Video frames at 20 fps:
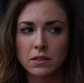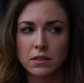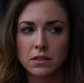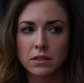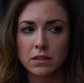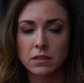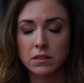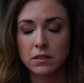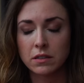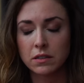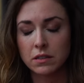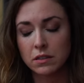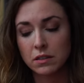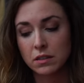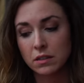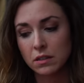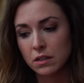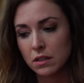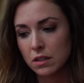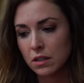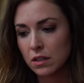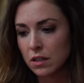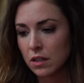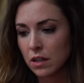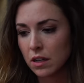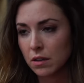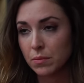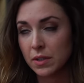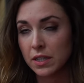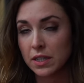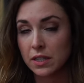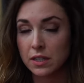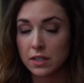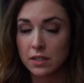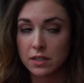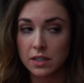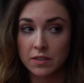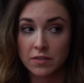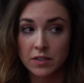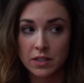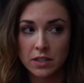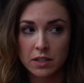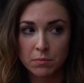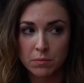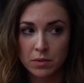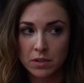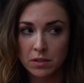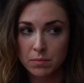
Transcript: think I can open it? I mean, it does give us some